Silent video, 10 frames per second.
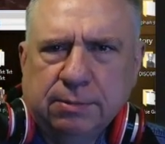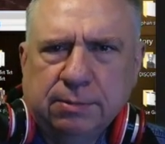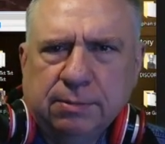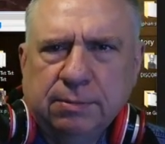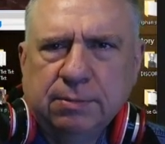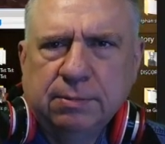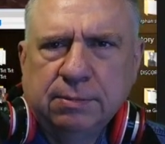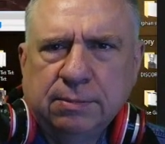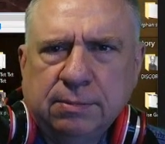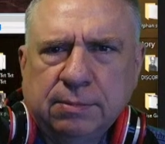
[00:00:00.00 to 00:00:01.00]

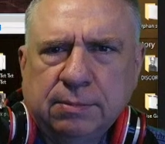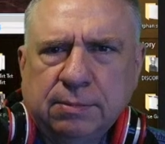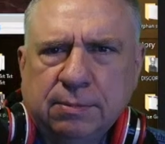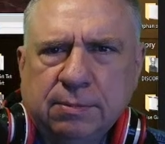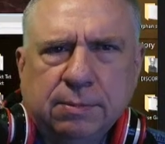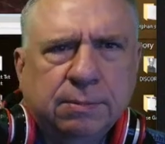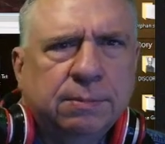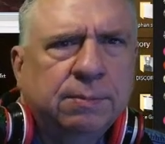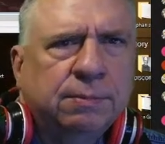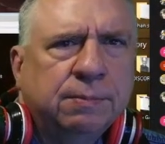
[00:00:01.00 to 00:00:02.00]

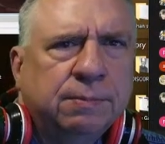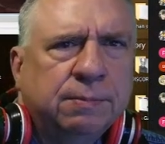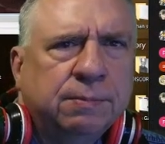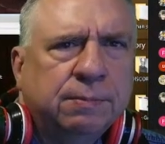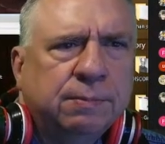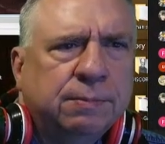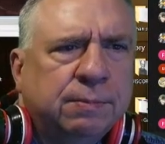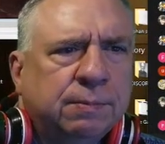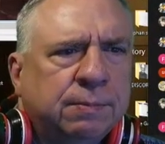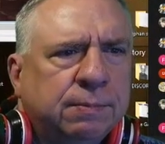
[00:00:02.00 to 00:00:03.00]

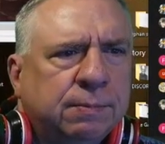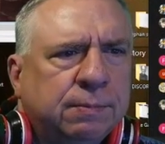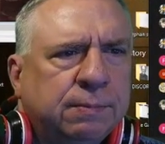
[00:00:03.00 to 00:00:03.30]
Nobody speaks.